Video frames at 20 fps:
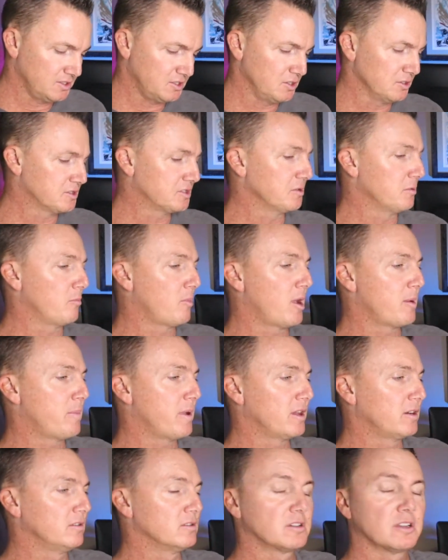use some of my
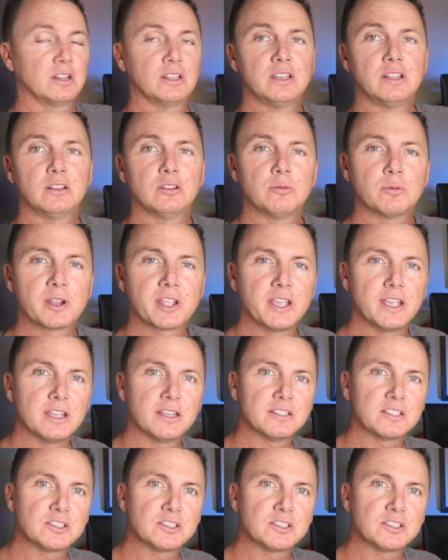pedal and cleat lubricant,